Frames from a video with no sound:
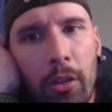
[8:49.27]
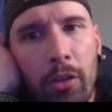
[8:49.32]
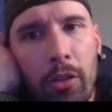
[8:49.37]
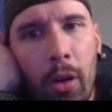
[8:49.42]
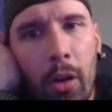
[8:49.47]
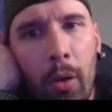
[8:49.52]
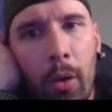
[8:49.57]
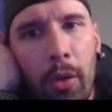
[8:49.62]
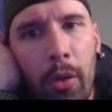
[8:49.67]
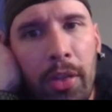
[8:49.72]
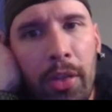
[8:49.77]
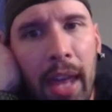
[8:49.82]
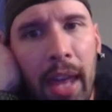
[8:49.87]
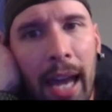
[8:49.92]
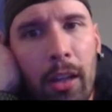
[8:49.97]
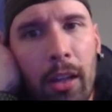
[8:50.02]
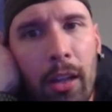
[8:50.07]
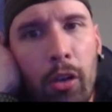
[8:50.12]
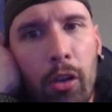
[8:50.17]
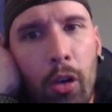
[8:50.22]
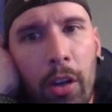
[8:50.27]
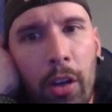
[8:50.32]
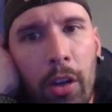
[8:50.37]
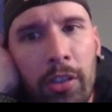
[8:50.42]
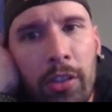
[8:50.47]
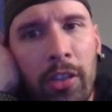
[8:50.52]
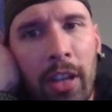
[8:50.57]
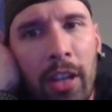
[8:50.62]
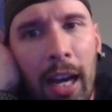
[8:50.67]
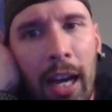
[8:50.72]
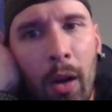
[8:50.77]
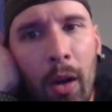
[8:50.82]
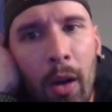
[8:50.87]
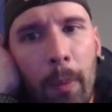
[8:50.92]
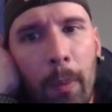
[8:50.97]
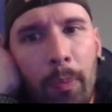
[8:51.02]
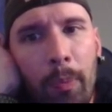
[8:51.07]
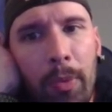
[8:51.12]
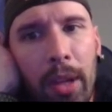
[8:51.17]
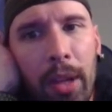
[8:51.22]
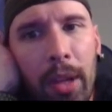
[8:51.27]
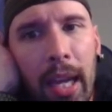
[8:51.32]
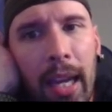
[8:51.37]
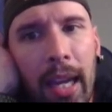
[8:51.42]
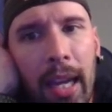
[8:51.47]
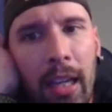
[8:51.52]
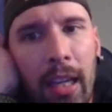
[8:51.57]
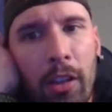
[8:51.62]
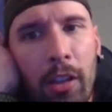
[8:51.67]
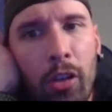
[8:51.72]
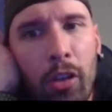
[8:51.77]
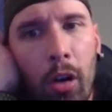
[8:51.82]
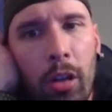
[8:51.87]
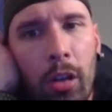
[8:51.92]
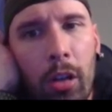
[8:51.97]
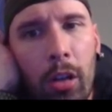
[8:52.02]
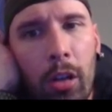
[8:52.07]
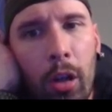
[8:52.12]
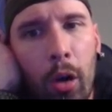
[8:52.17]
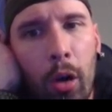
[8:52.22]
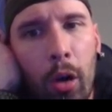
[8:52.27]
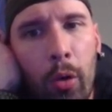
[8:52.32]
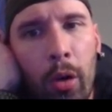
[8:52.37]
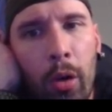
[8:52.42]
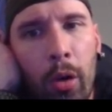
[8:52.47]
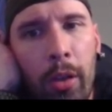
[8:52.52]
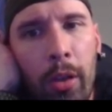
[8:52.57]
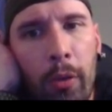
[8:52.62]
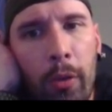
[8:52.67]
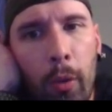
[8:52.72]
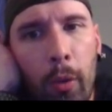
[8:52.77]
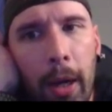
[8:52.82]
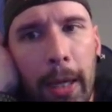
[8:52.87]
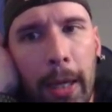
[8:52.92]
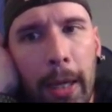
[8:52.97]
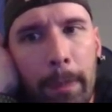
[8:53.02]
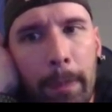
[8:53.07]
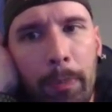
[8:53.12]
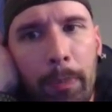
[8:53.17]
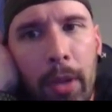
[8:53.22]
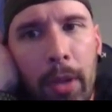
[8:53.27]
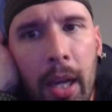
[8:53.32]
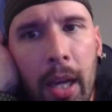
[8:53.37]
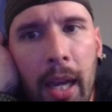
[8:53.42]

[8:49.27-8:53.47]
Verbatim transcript: So that crosses out. A is all alone on the right.